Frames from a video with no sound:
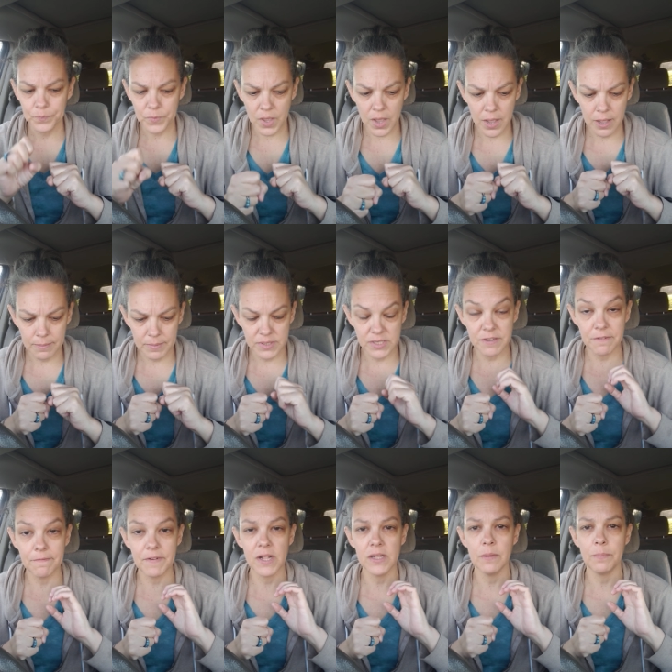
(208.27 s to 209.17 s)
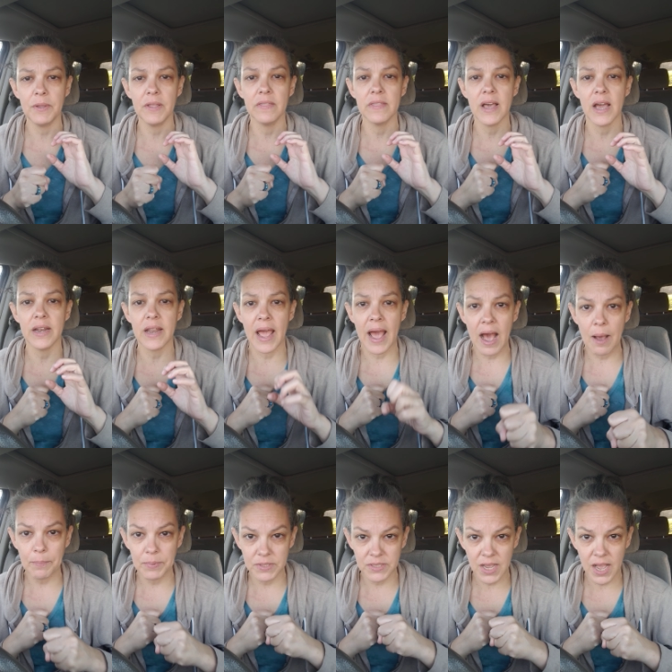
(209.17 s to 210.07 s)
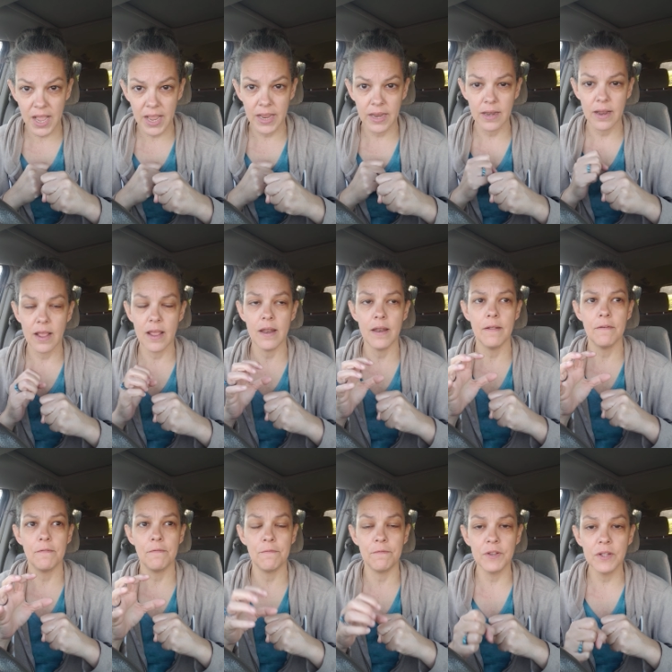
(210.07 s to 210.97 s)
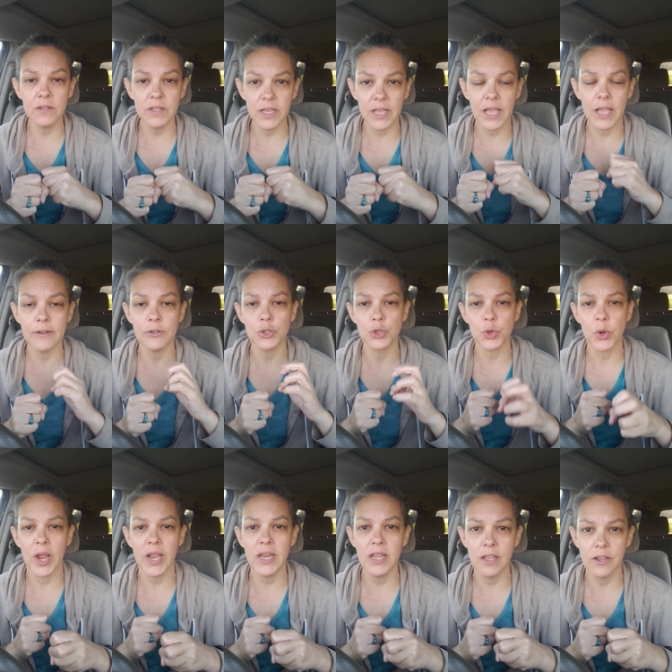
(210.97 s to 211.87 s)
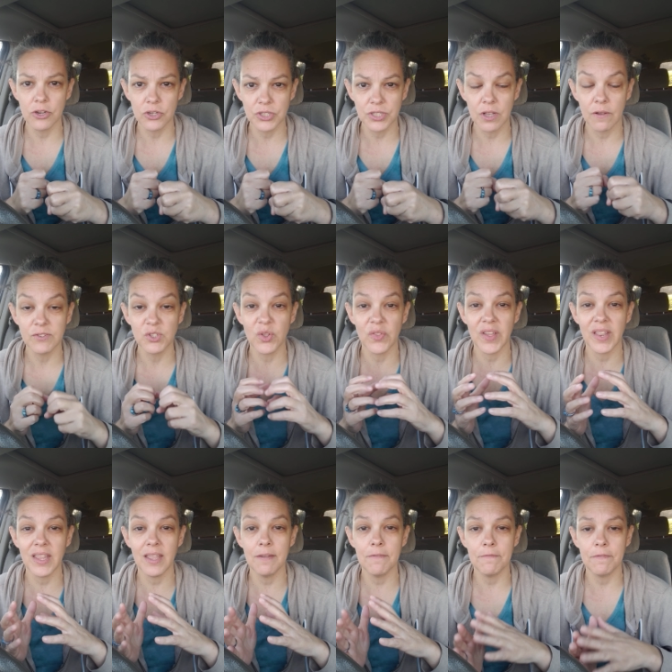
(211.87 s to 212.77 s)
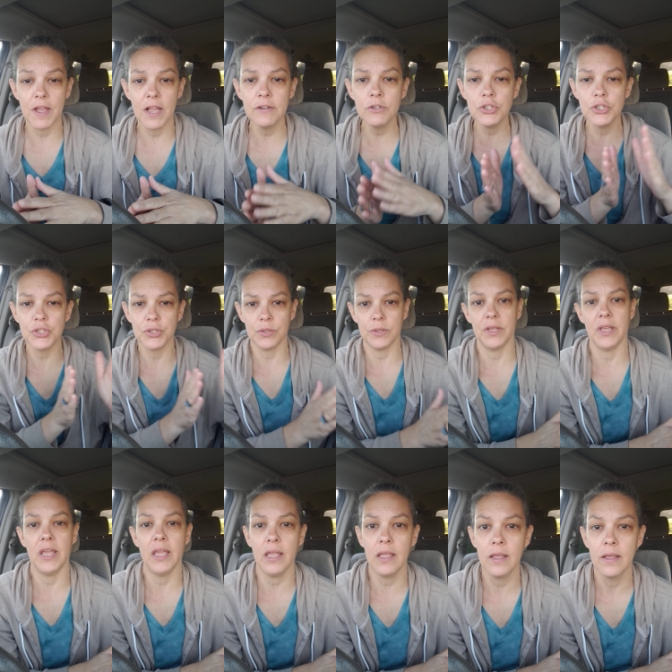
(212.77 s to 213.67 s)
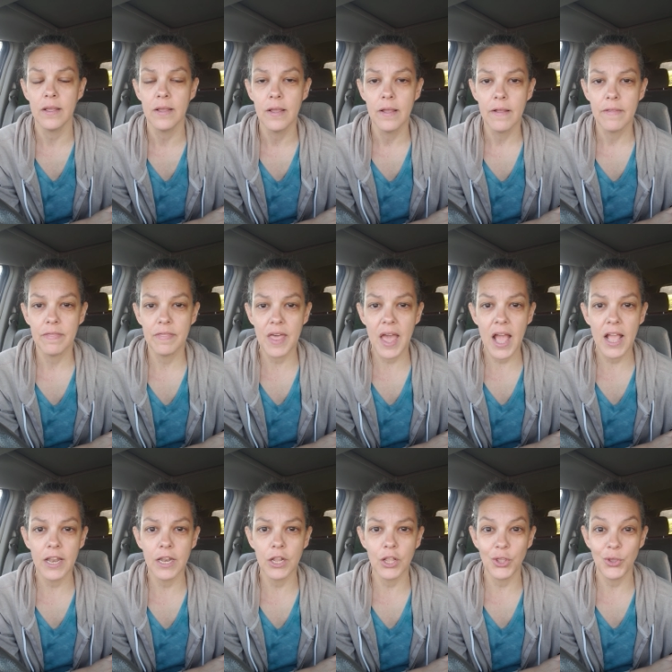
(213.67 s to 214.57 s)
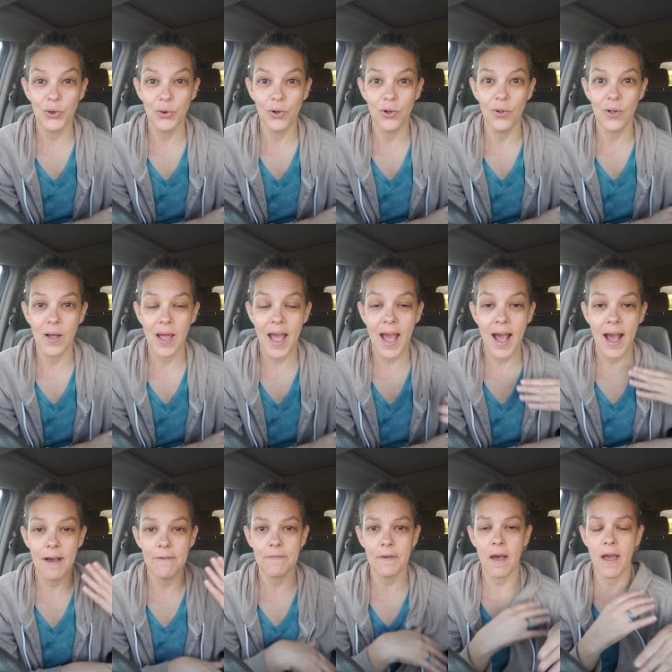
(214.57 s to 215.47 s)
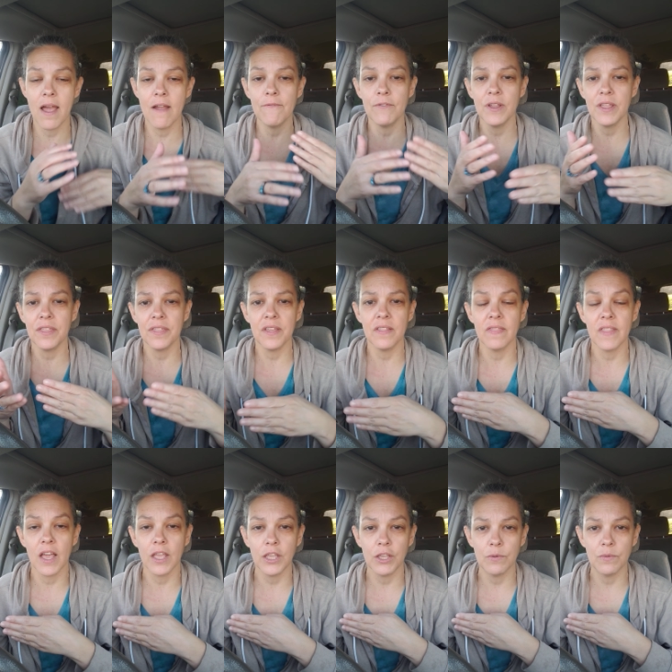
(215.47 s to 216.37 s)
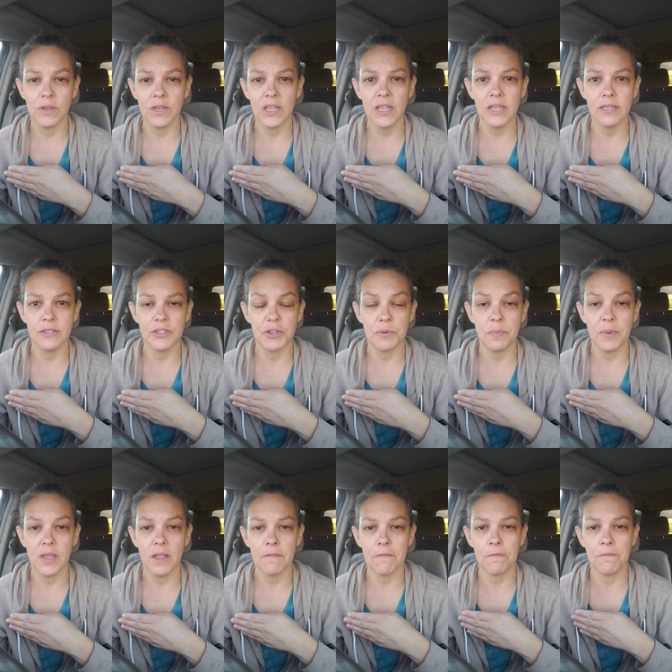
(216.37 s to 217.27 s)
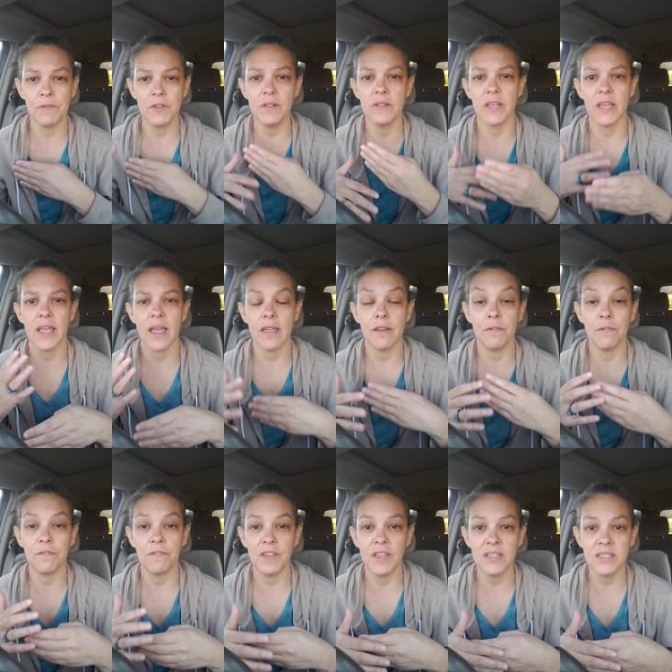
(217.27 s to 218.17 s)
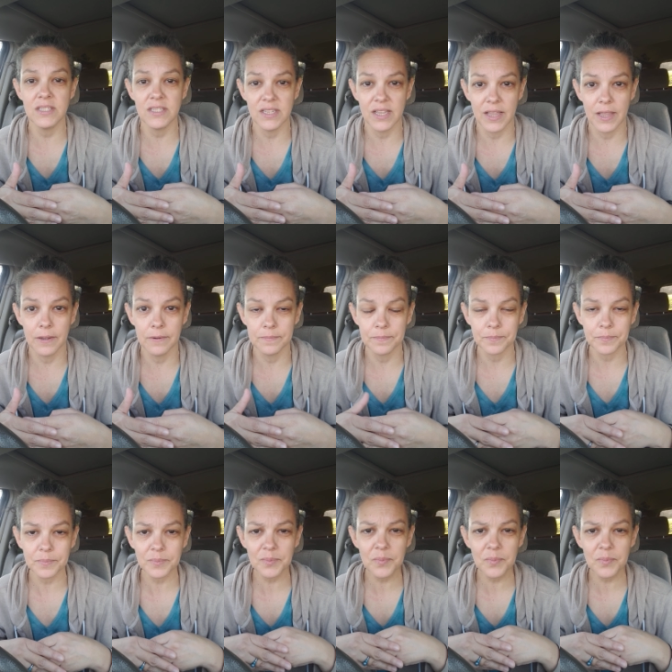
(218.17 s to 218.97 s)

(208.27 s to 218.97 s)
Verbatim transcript: um, developing that appetite and filling and training yourself so that eventually then you'll have everything that you need to be filling and feasting